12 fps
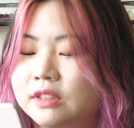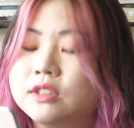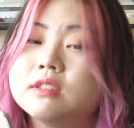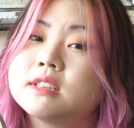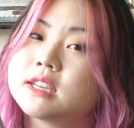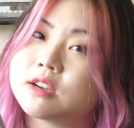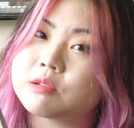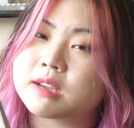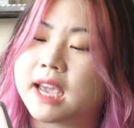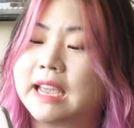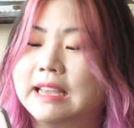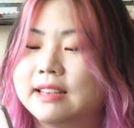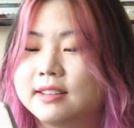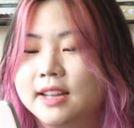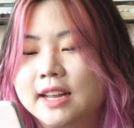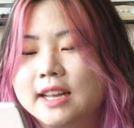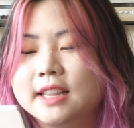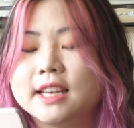So I was like, okay,
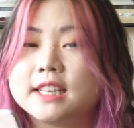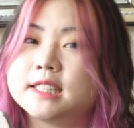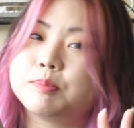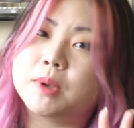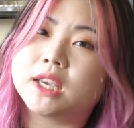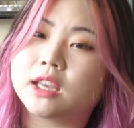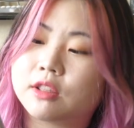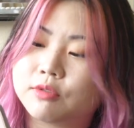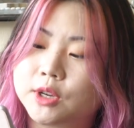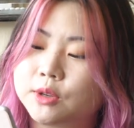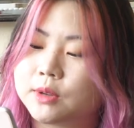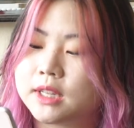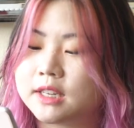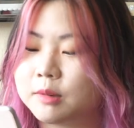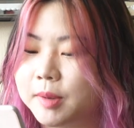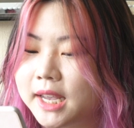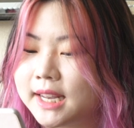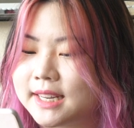like it's peeking through a little
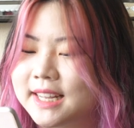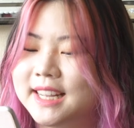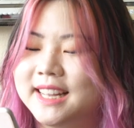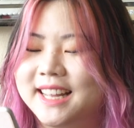bit.